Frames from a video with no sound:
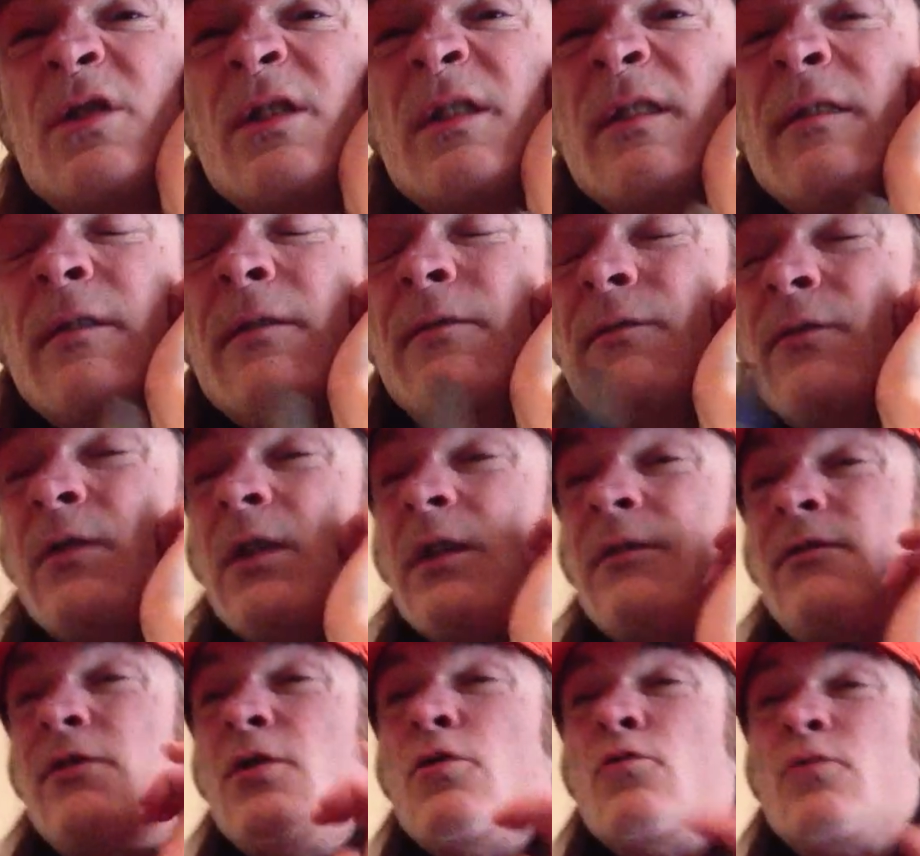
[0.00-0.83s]

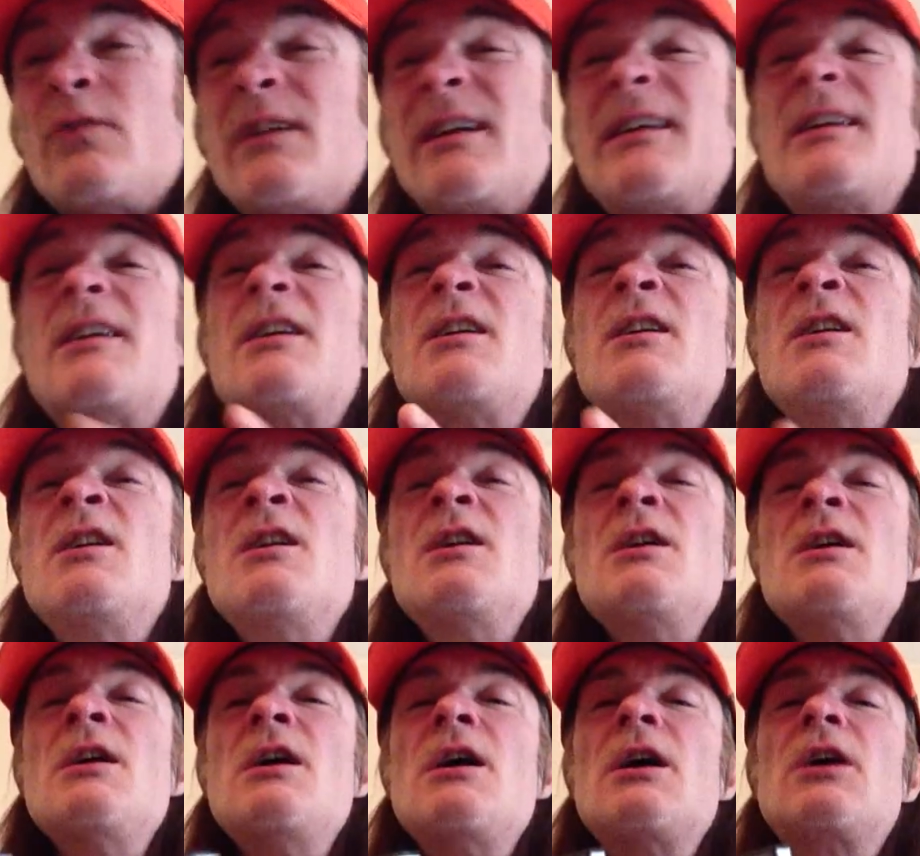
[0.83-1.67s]
If you get
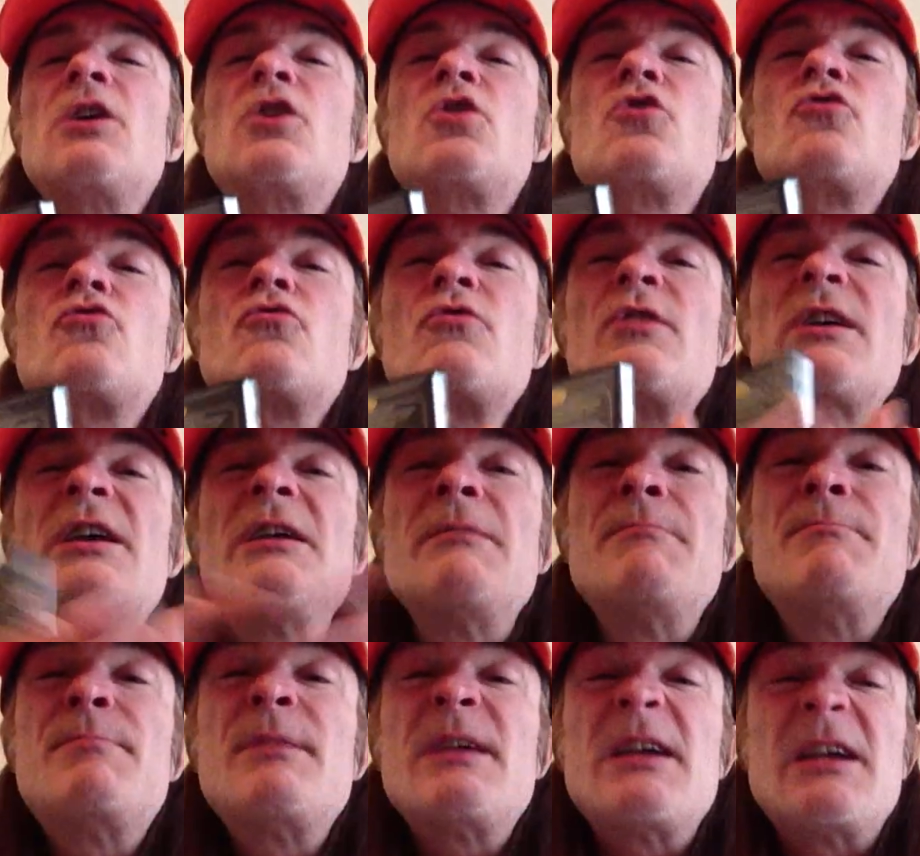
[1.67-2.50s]
a
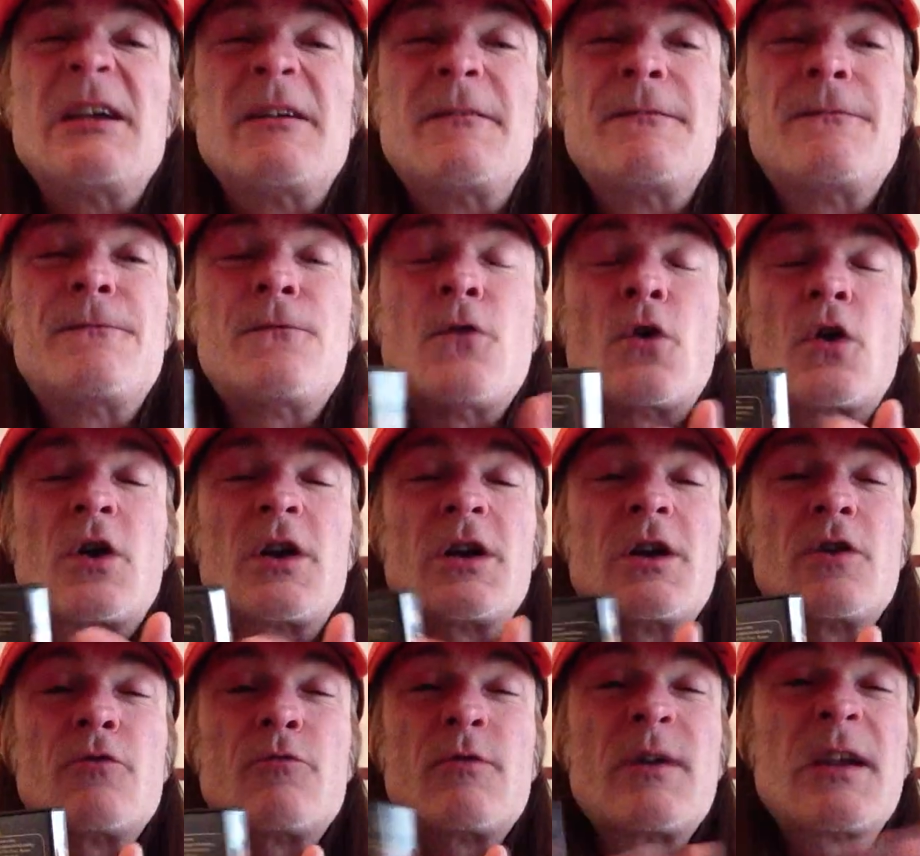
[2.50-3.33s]
great big
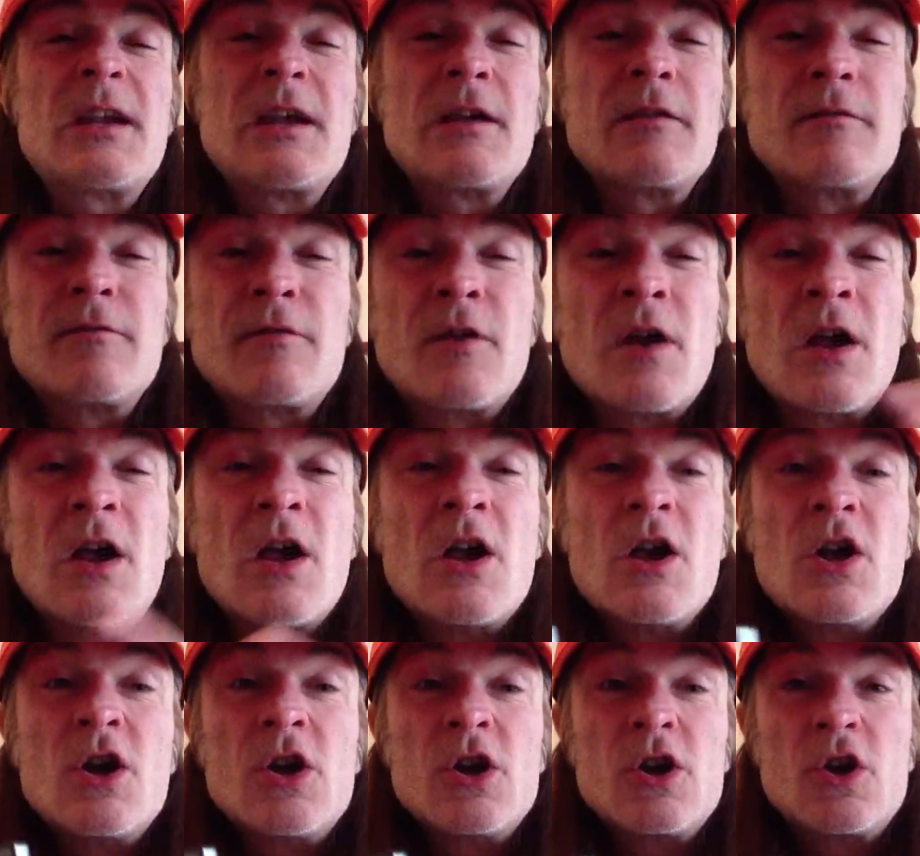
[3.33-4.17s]
fucking array of
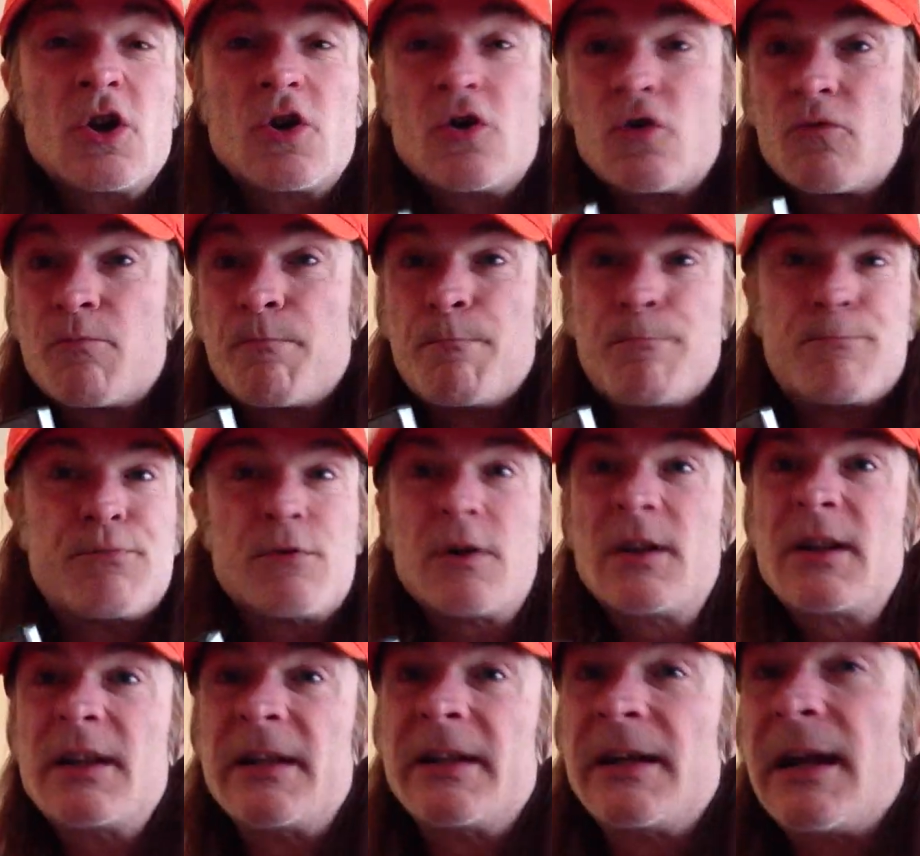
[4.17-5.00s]

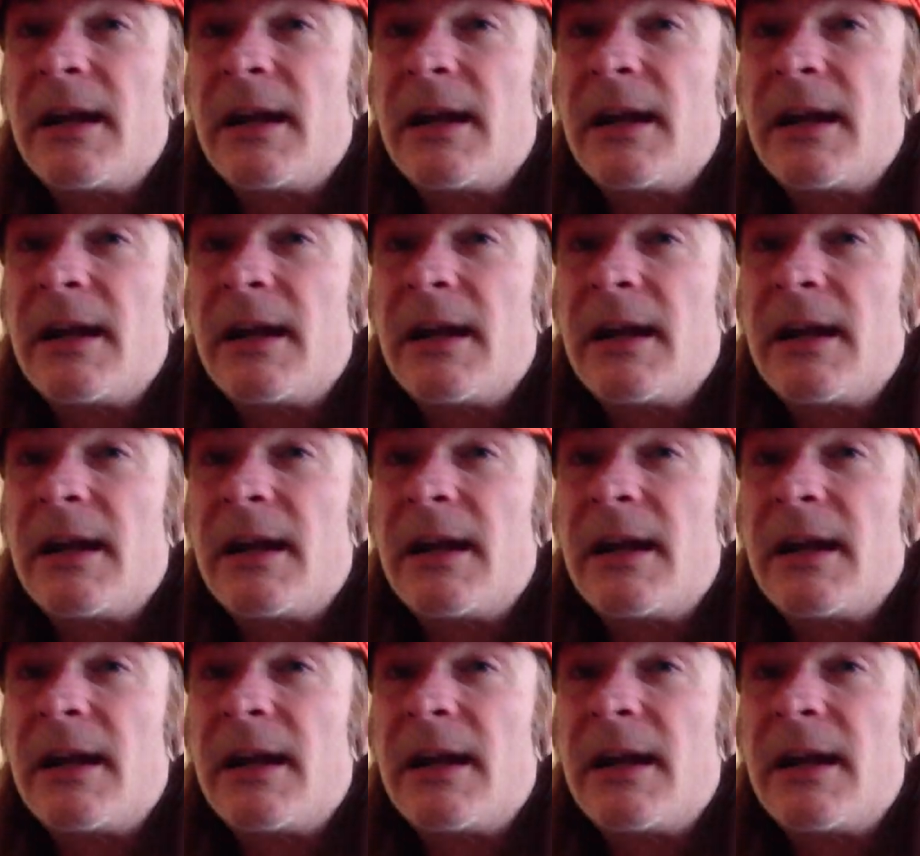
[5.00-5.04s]
brilliant